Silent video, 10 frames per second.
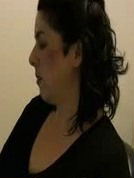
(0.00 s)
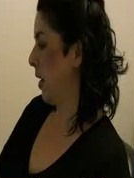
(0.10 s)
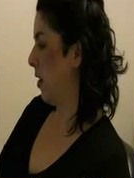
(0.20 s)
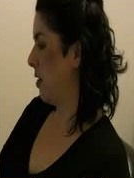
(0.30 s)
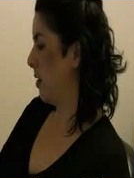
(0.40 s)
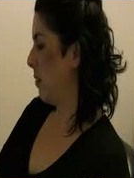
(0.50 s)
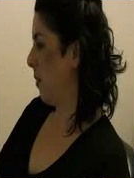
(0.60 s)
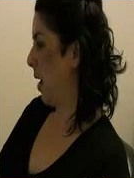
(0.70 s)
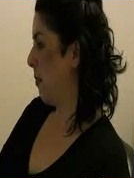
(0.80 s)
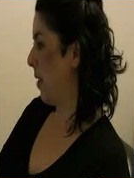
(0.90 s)
my concept
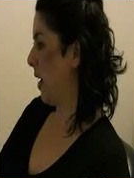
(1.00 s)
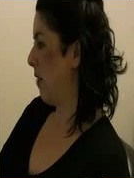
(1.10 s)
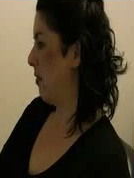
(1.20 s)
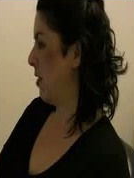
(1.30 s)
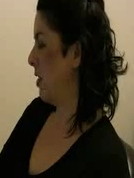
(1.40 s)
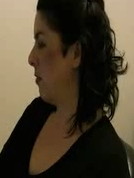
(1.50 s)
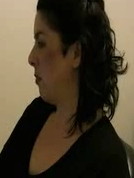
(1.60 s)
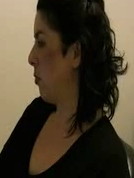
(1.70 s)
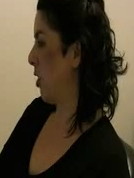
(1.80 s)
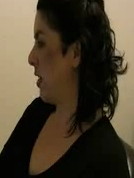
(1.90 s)
map. I have the
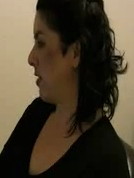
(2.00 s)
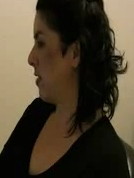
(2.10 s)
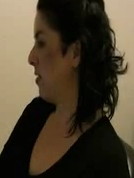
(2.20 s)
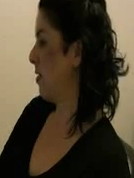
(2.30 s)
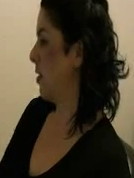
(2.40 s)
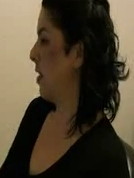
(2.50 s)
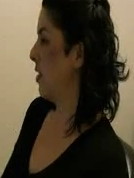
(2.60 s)
different prices,